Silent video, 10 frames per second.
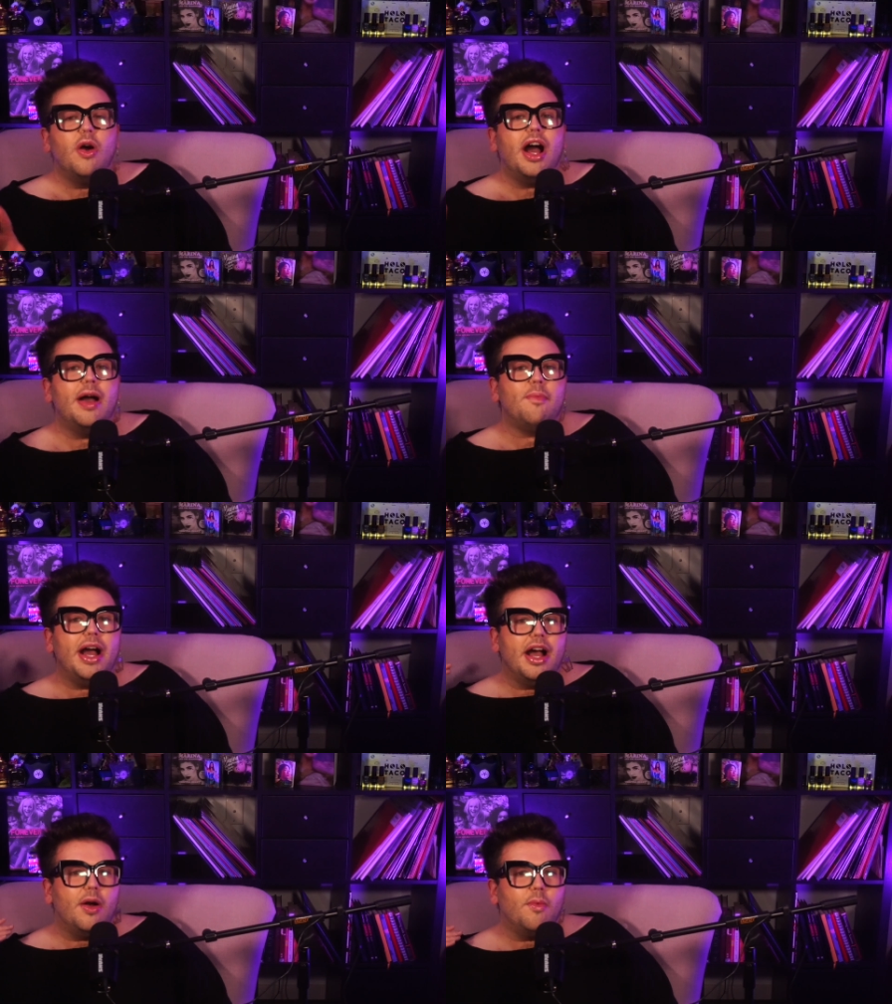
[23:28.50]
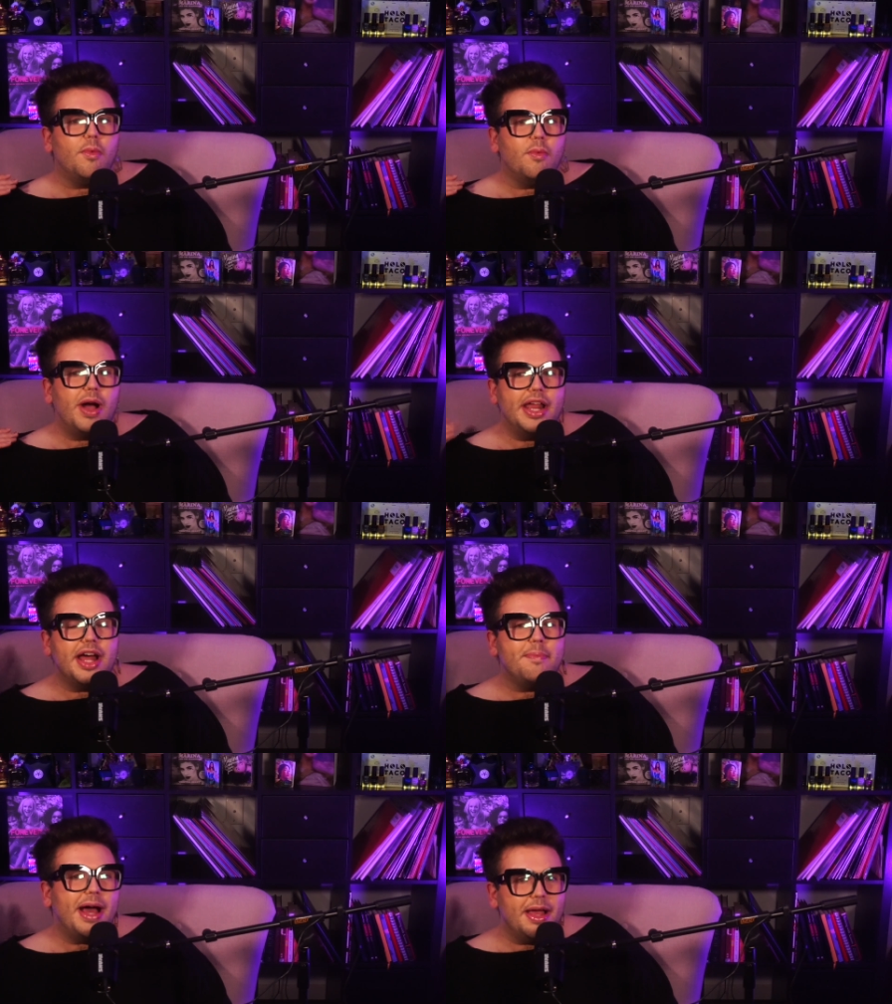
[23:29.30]
uh, wh- why
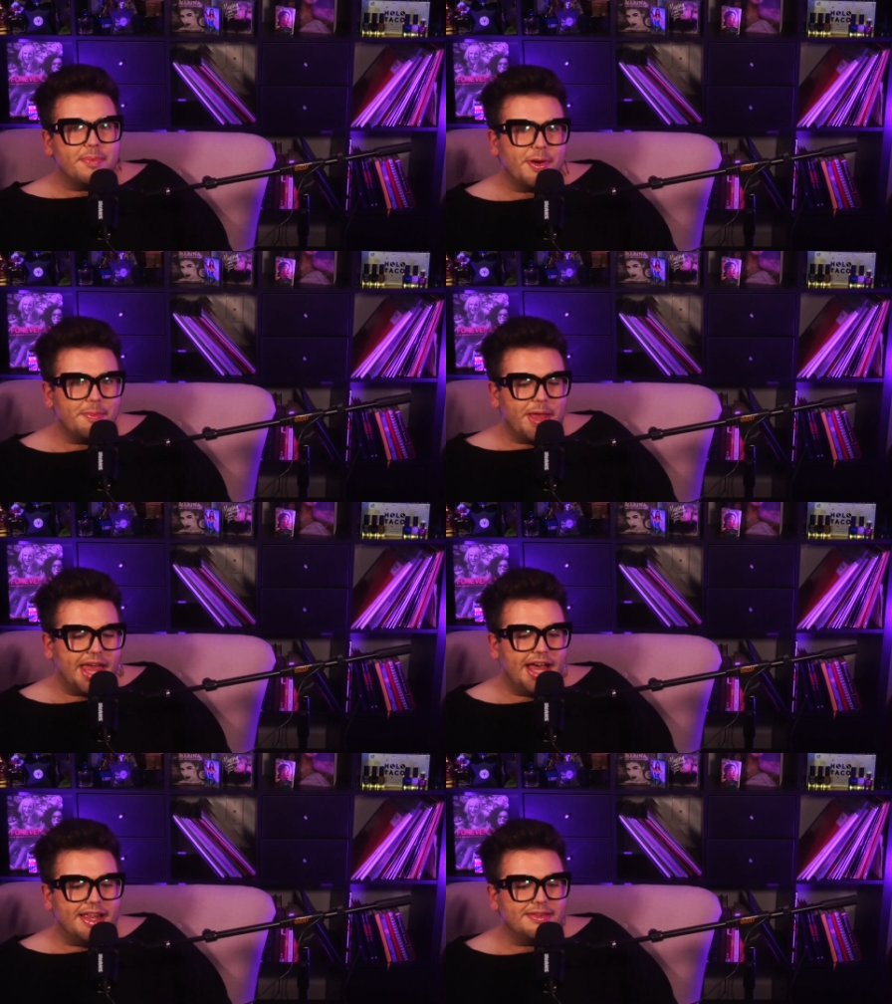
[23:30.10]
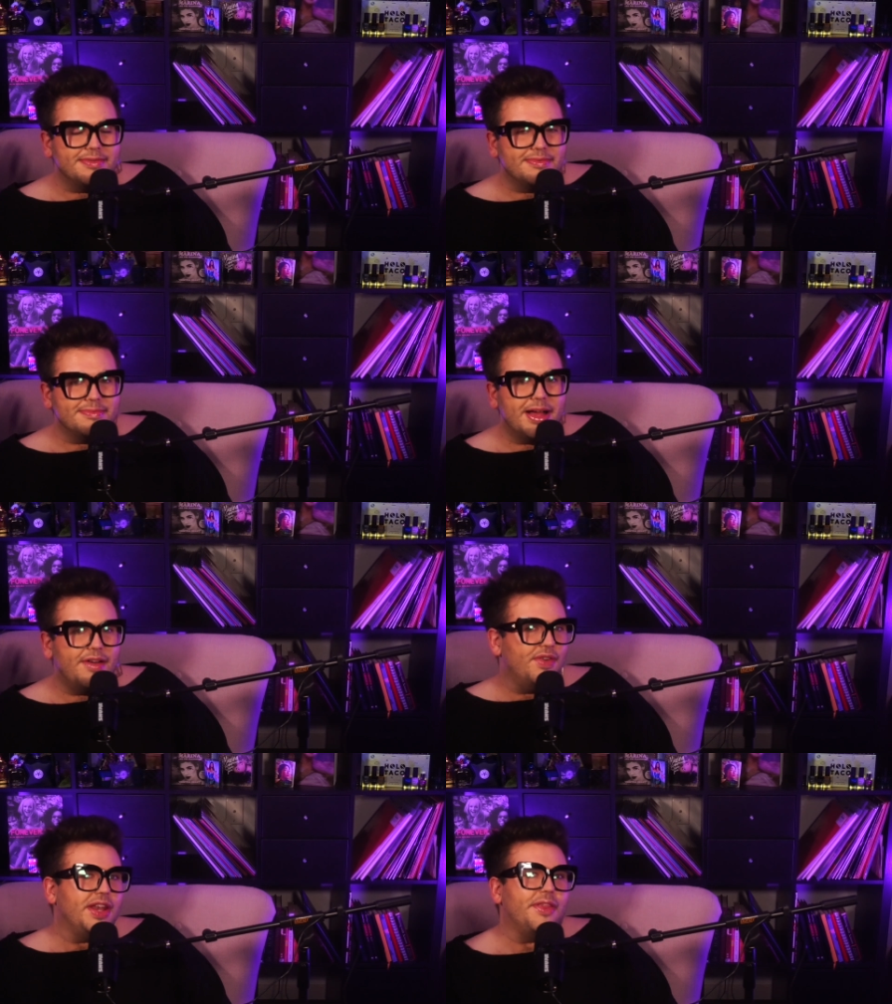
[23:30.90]
not buy a pro pan
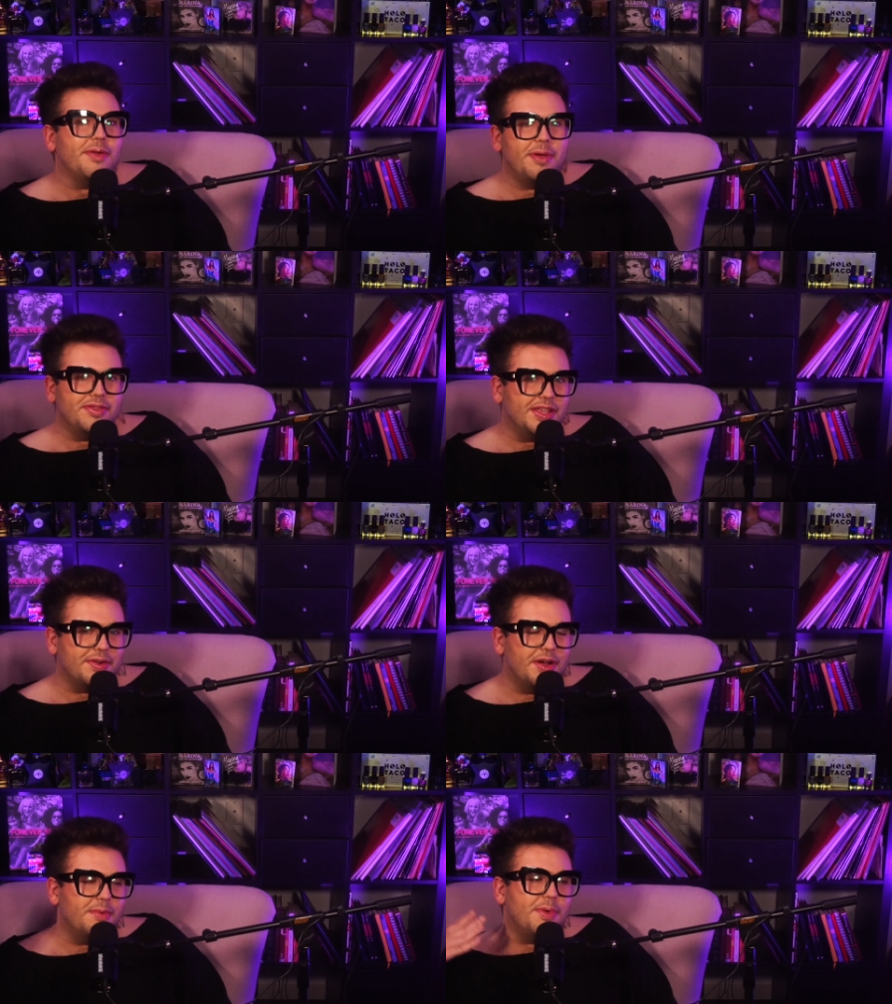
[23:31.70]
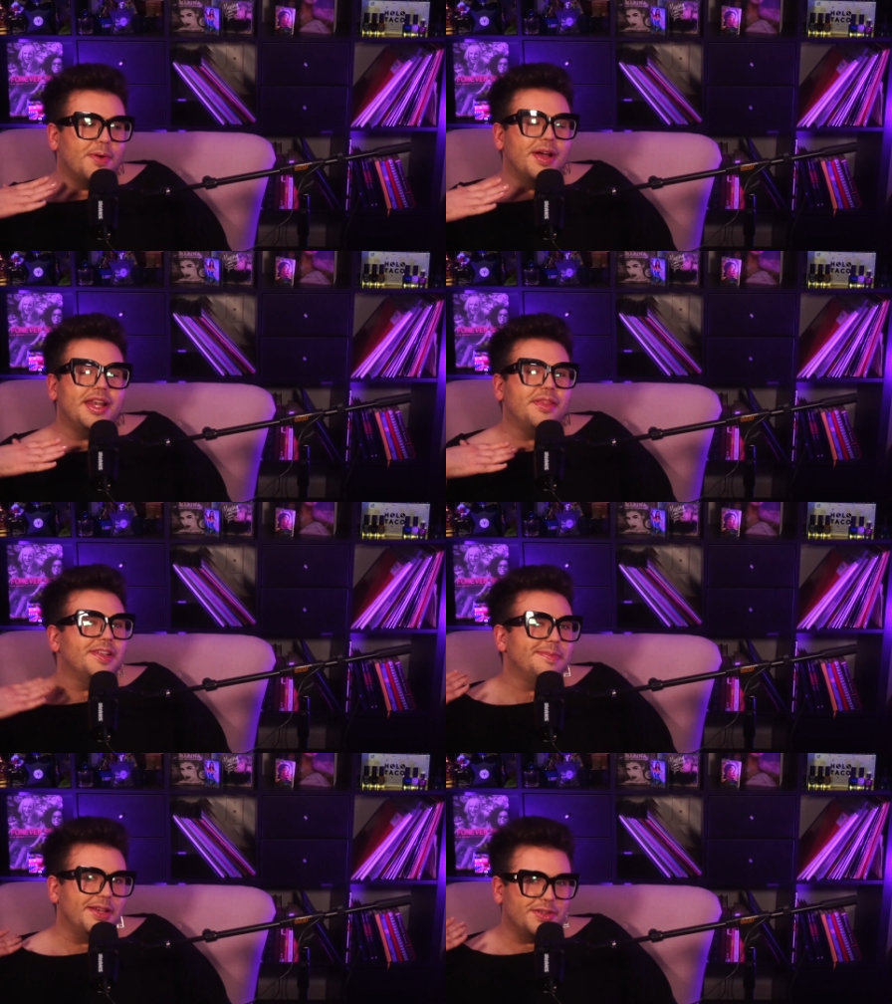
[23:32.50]
of another multichrome or another
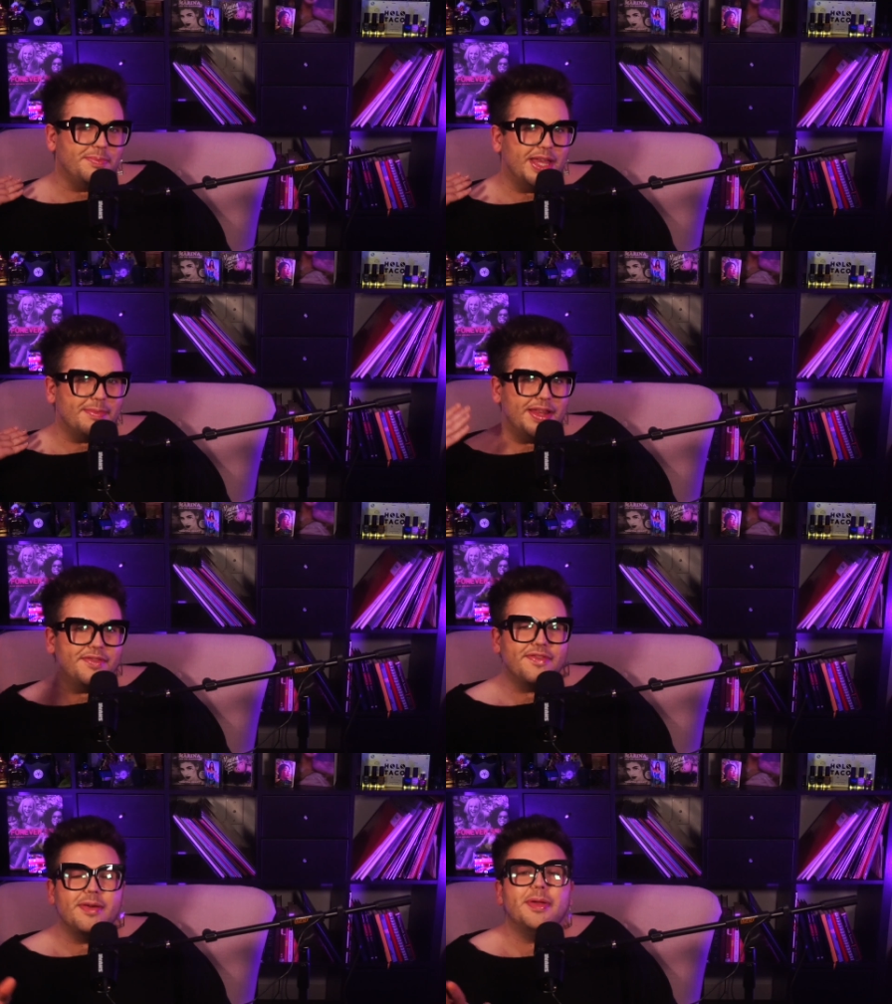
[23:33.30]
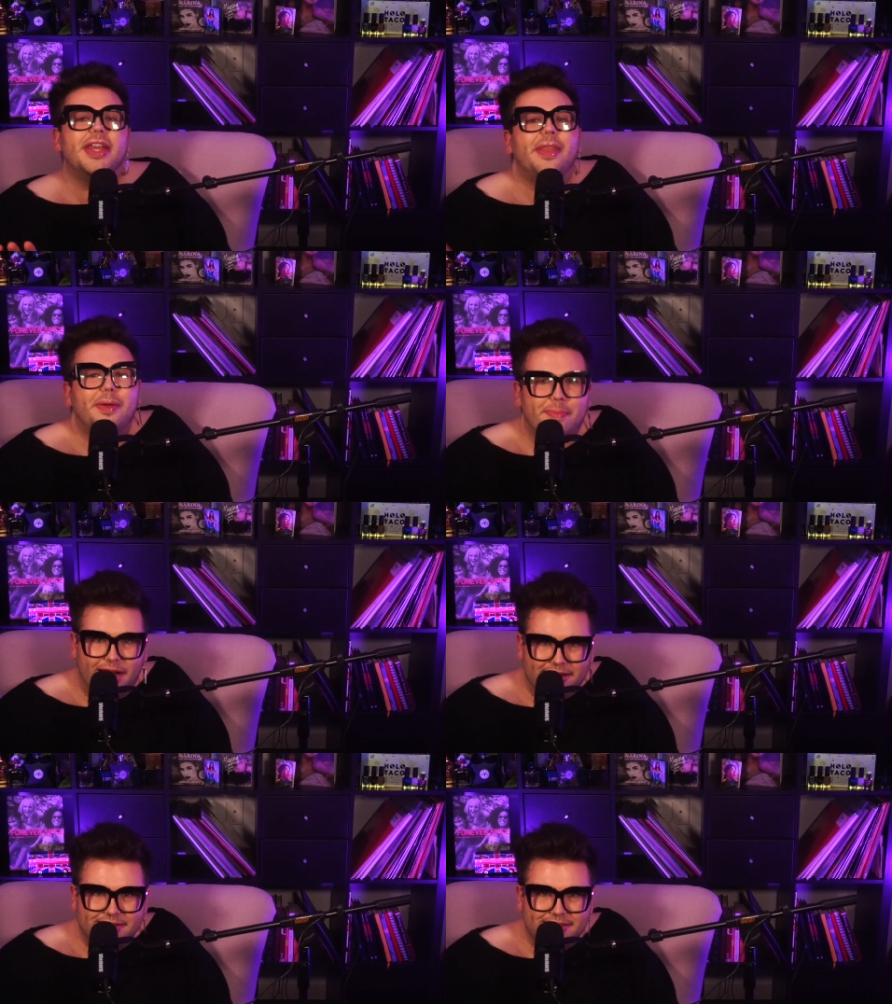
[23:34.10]
special pigment from another
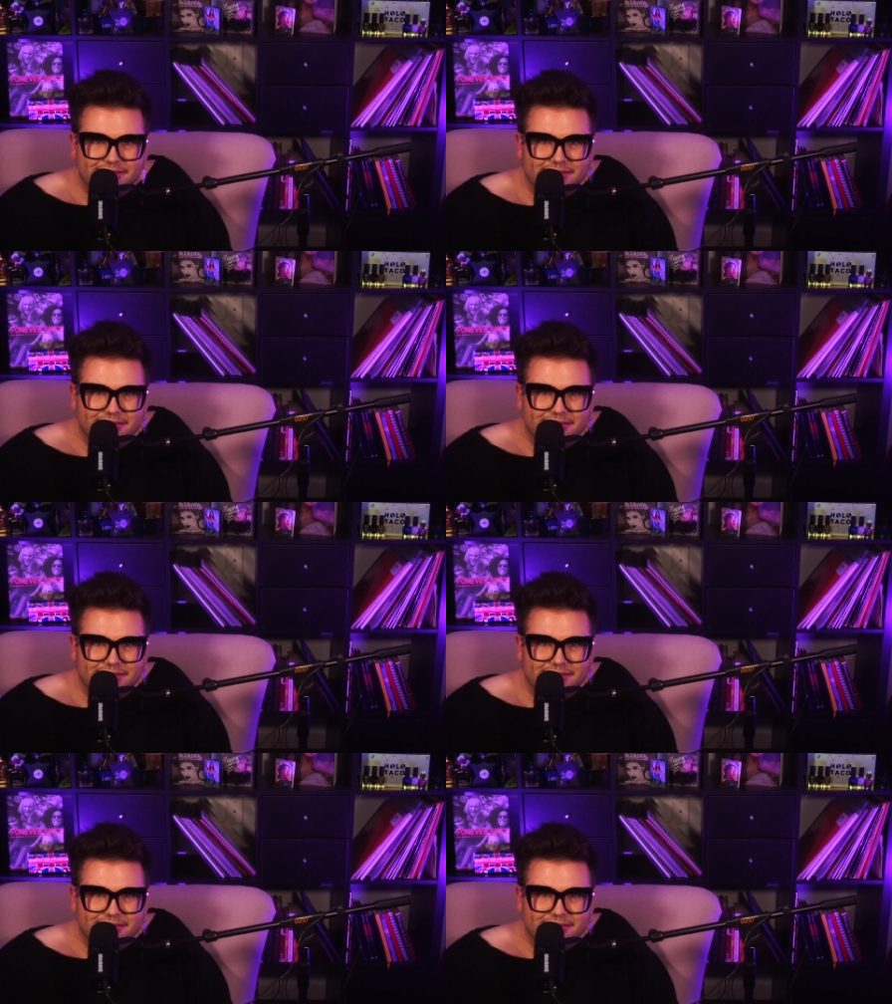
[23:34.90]
brand?